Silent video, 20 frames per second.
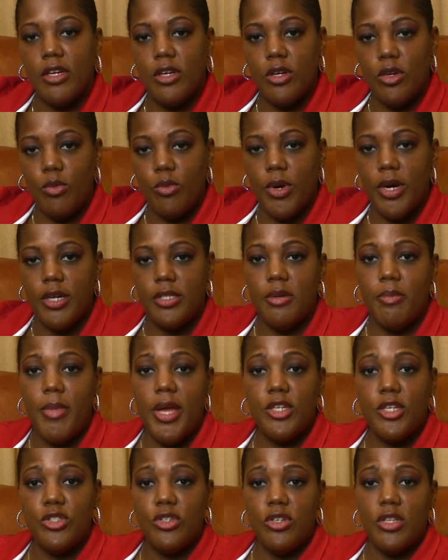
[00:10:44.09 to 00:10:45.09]
cookware to
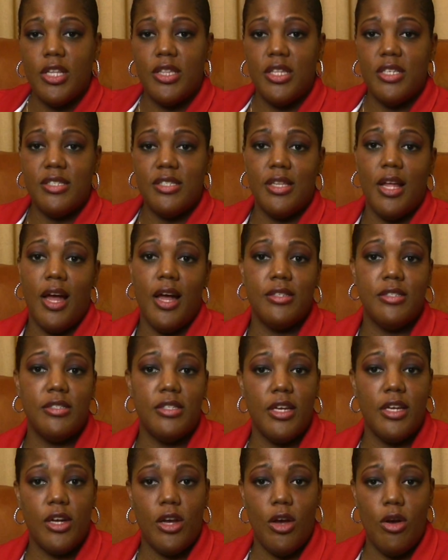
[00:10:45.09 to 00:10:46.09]
make sure that this
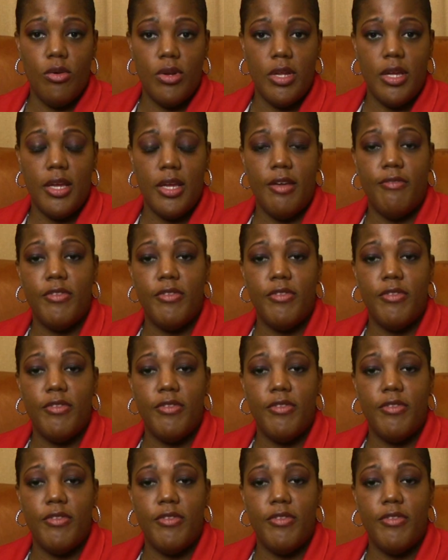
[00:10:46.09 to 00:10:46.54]
nonstick coating,